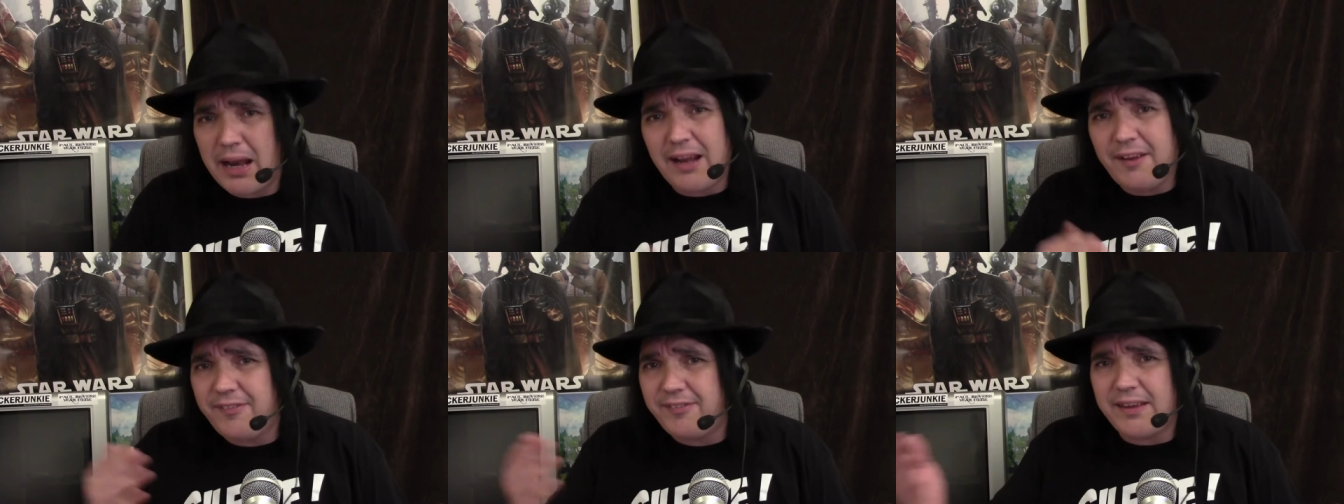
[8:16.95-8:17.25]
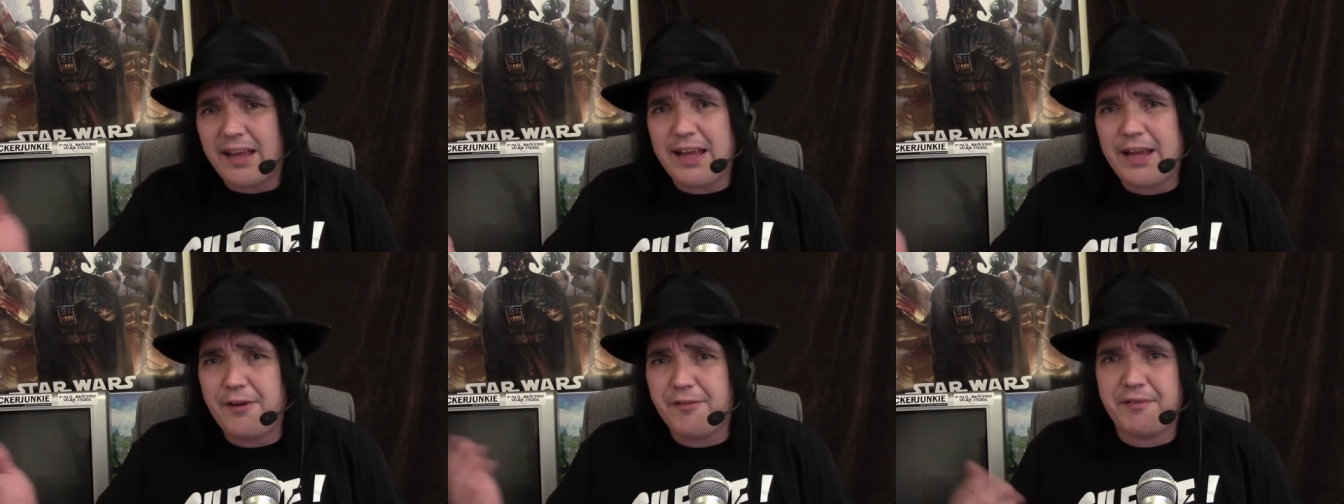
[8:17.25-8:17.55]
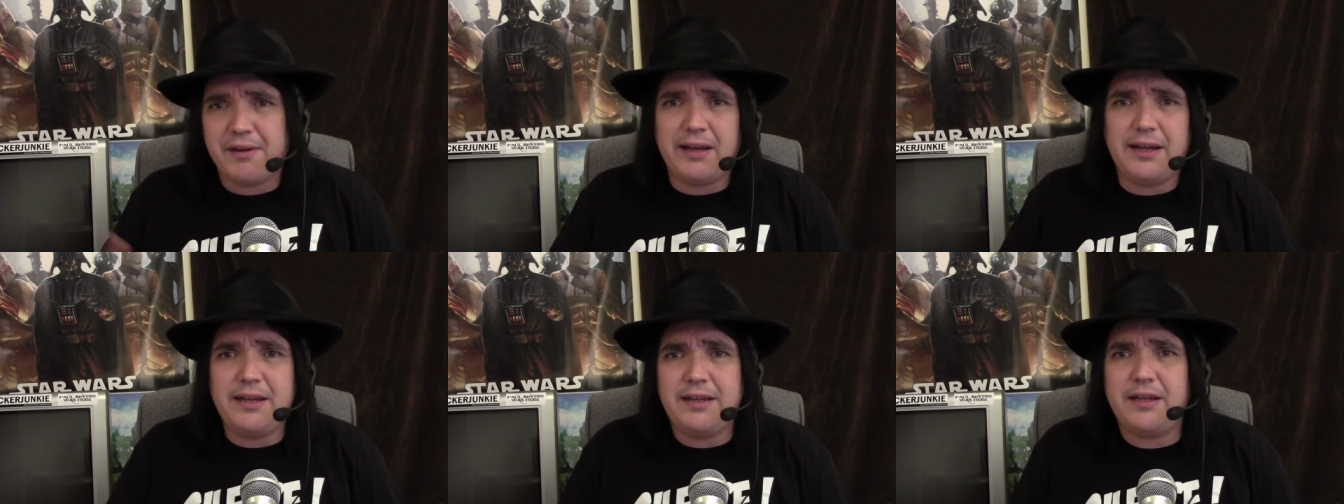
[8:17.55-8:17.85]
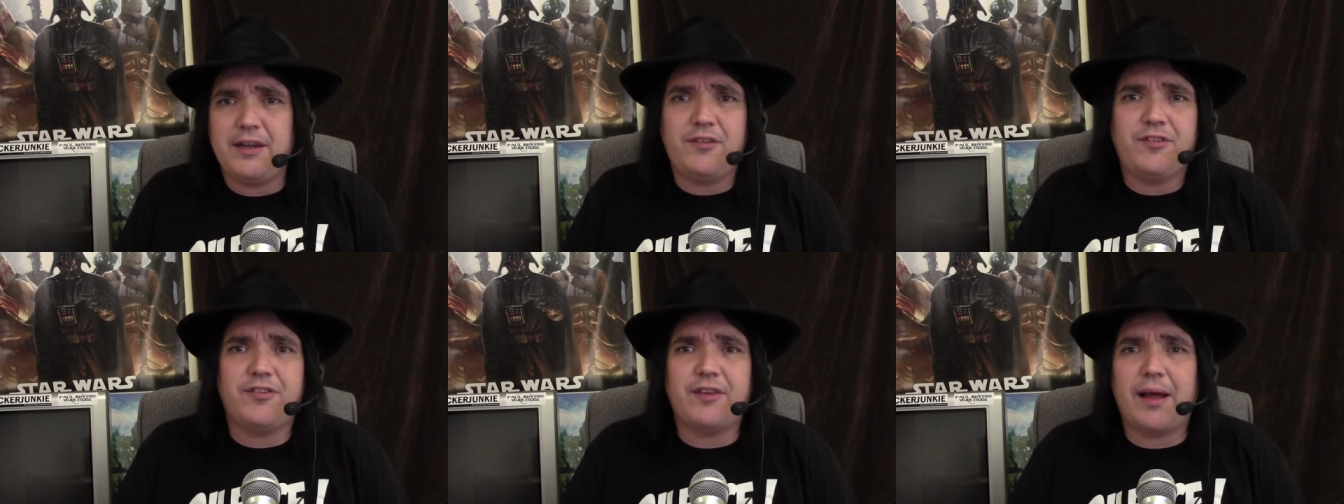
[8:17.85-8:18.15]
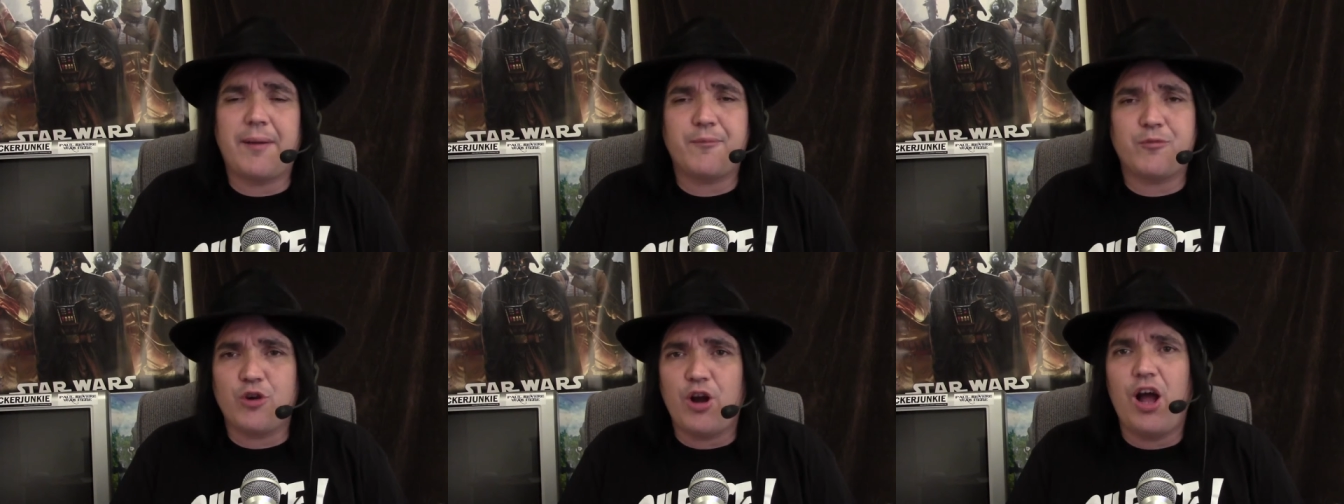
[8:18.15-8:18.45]
let's say he really did
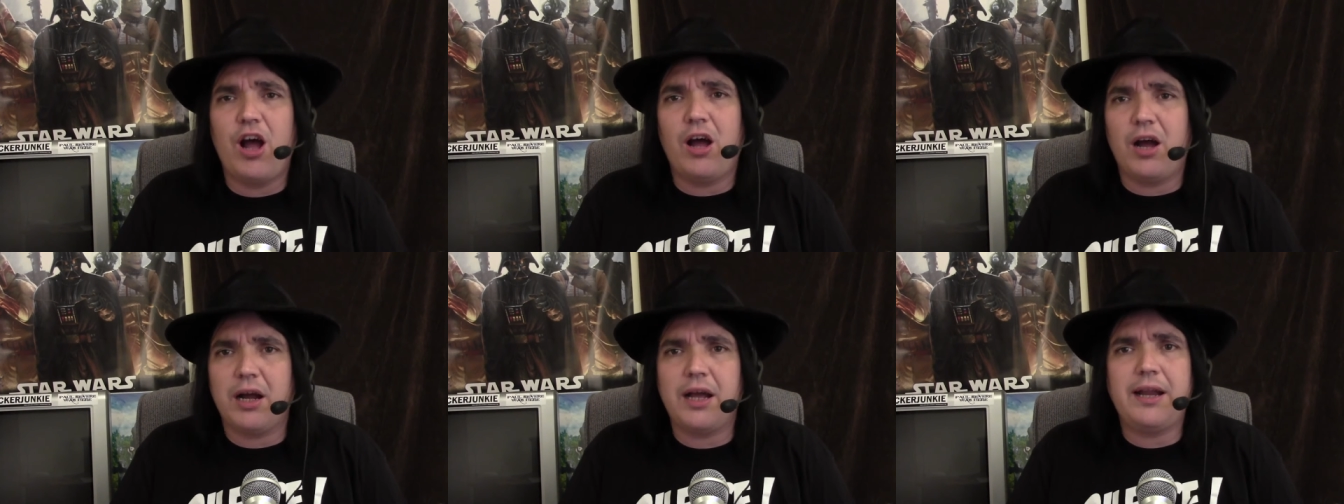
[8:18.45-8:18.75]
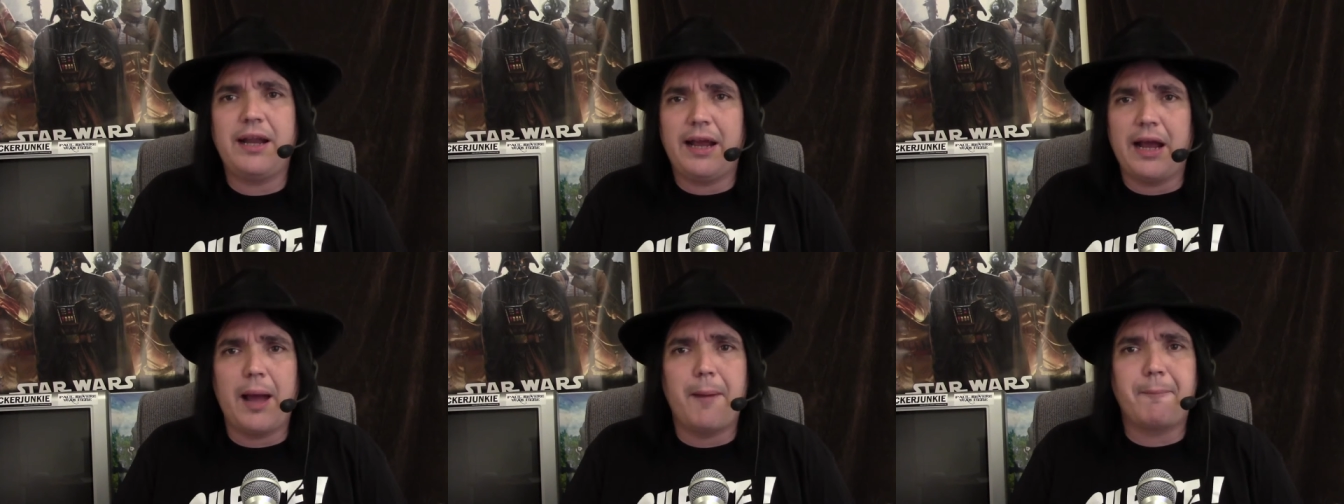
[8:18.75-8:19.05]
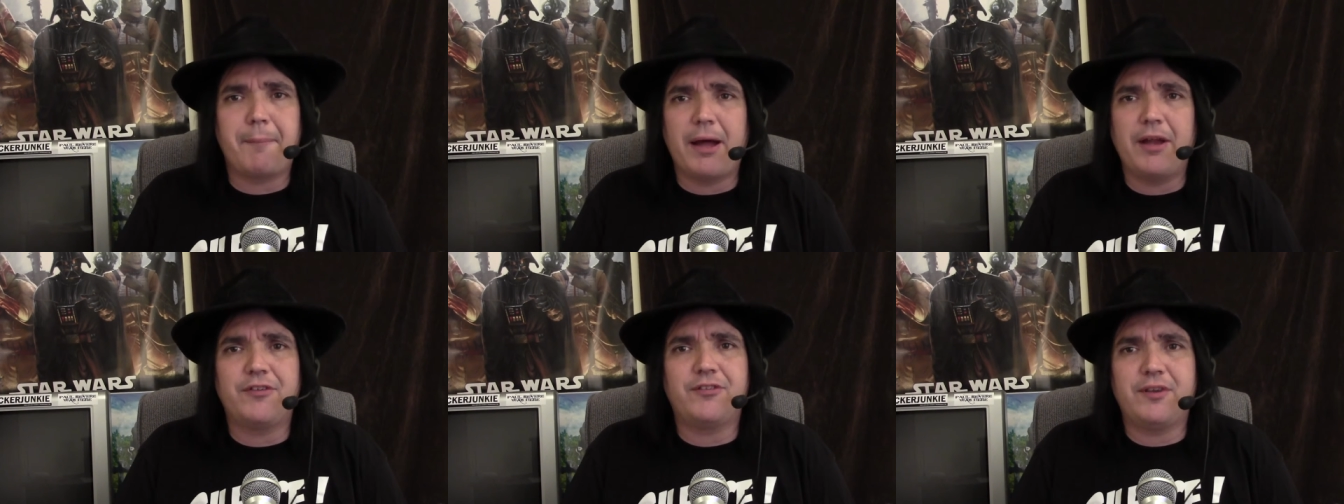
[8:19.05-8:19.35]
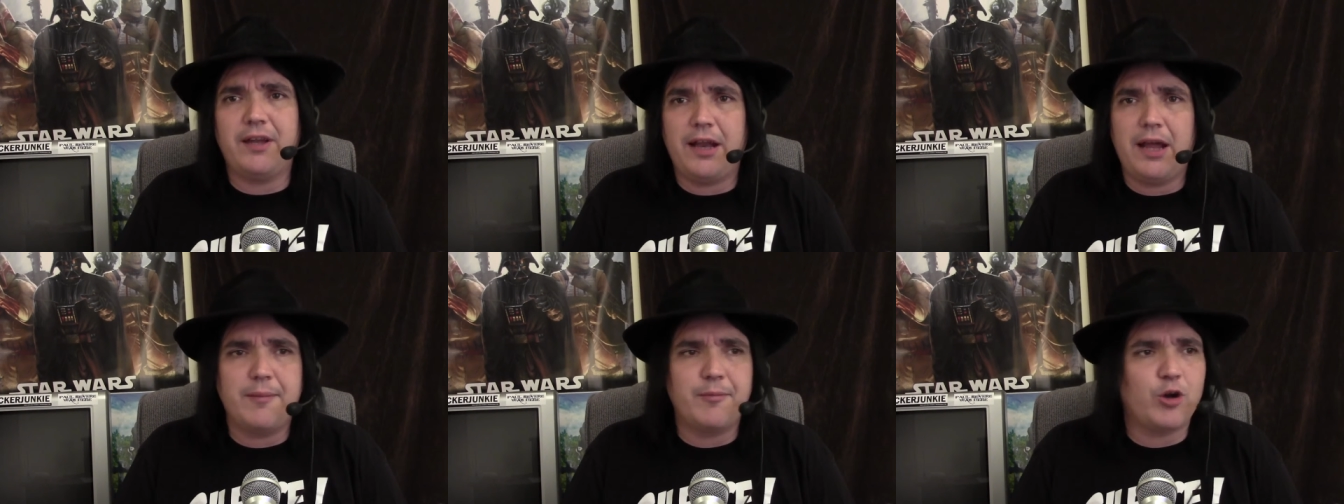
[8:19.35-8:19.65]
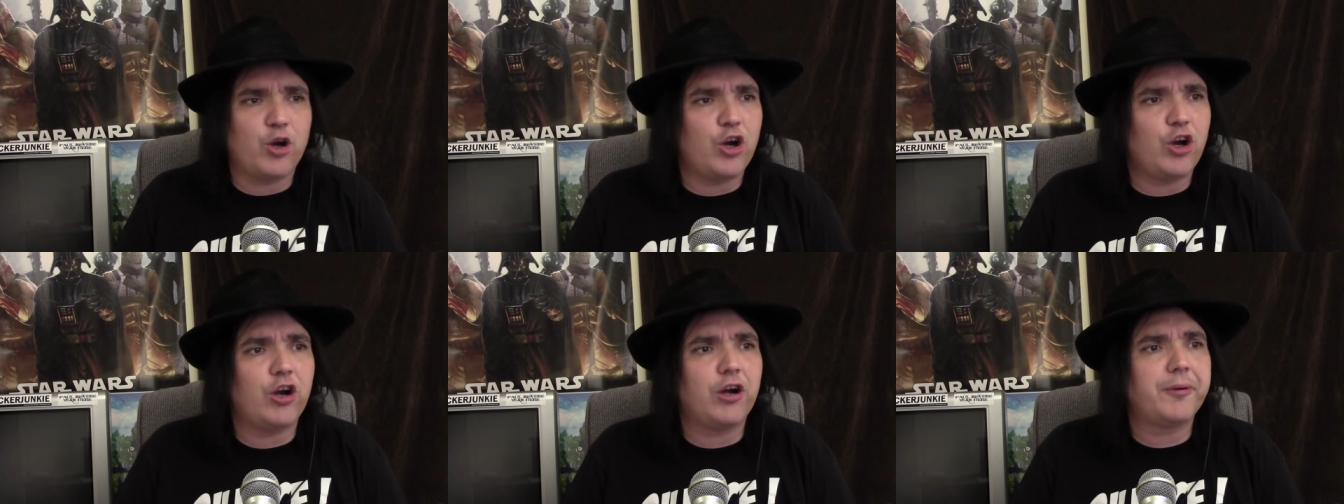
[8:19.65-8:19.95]
something wrong and they got busted, him
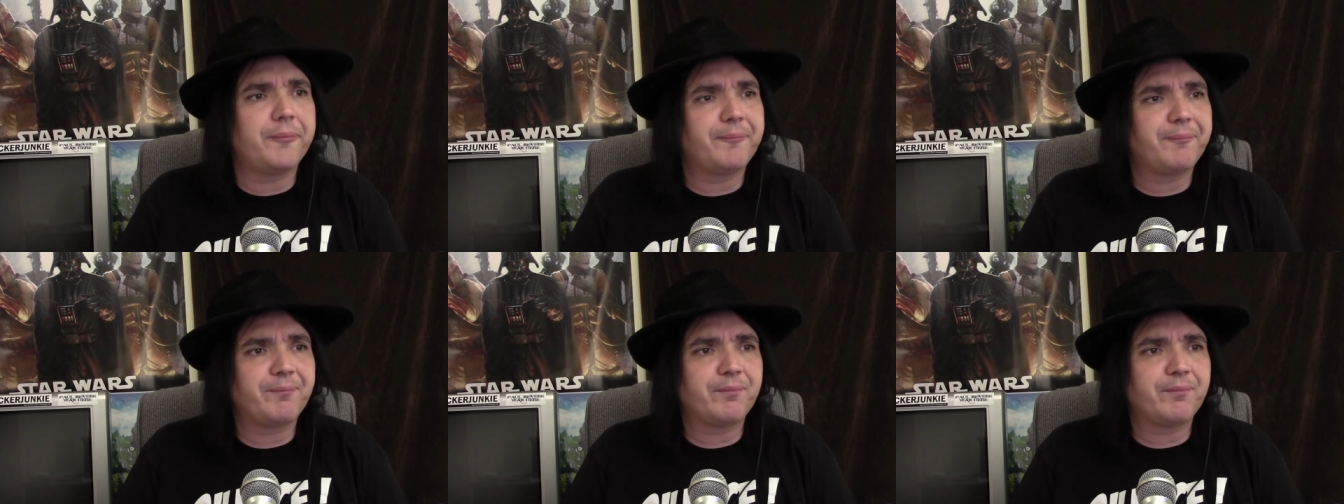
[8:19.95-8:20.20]
or her.